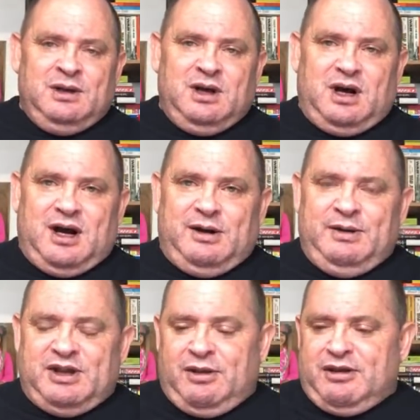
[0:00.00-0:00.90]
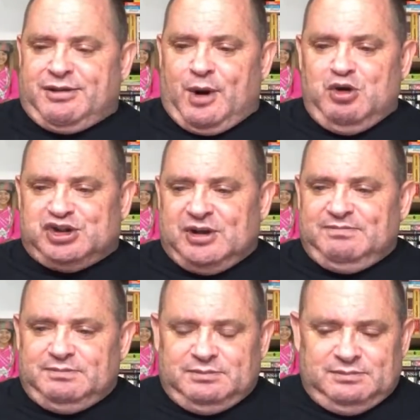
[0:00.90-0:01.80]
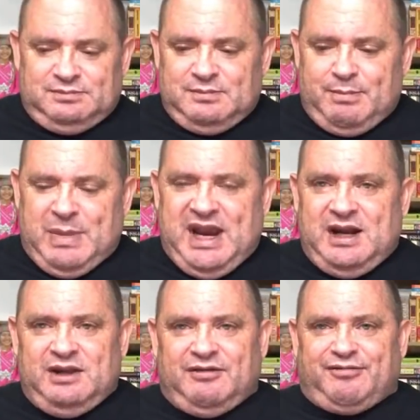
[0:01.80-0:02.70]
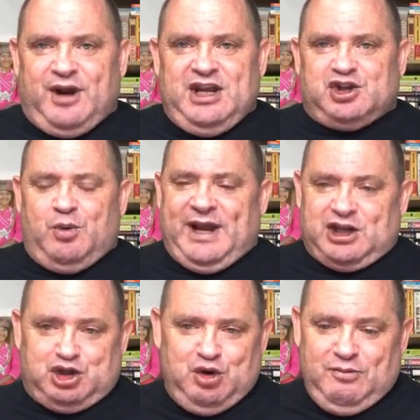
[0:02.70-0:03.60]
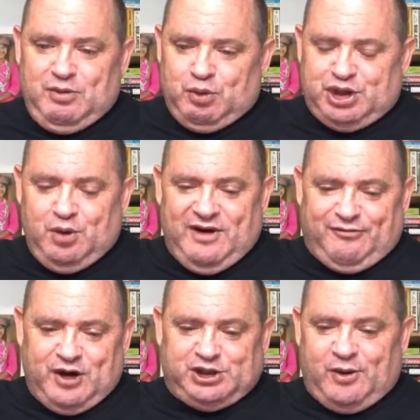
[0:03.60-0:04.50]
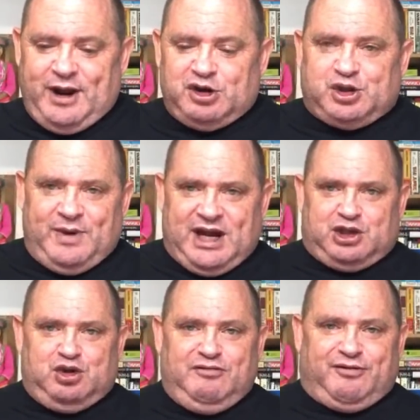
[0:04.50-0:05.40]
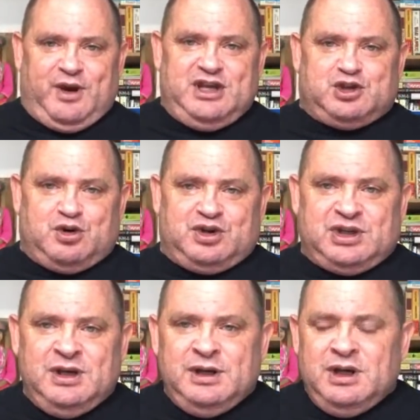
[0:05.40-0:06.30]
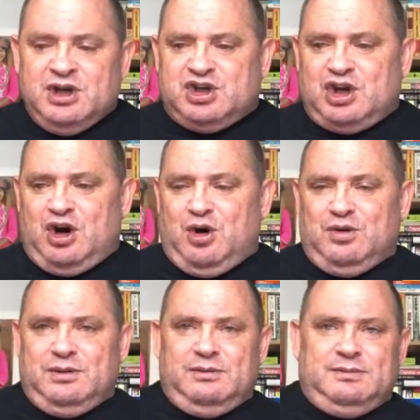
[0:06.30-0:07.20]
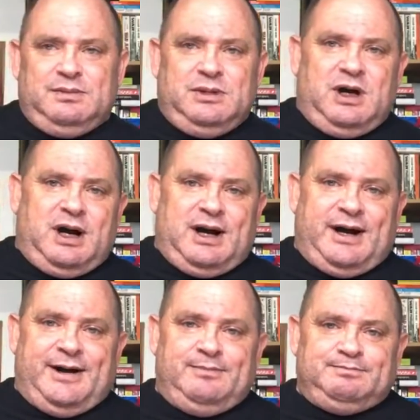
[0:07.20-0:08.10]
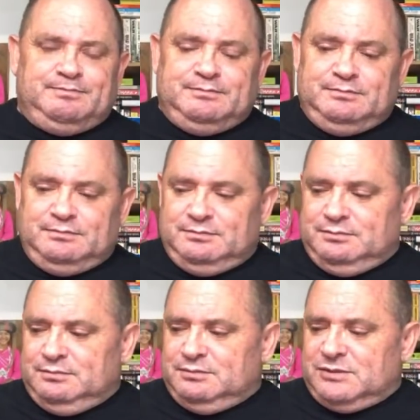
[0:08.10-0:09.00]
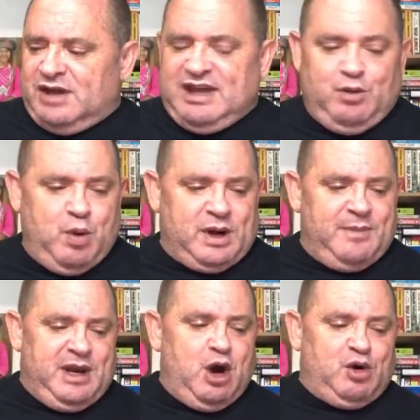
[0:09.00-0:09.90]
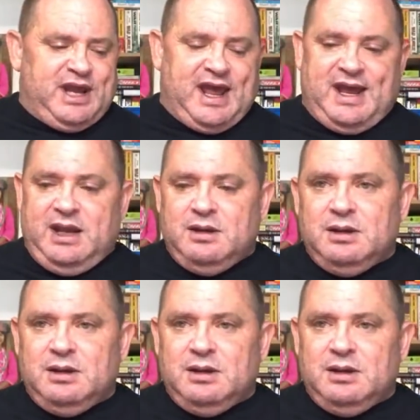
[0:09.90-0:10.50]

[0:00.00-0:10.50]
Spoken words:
You throw some meat in the freezer. We got two refrigerators, so we got 2 freezers. So I think we're going to be okay.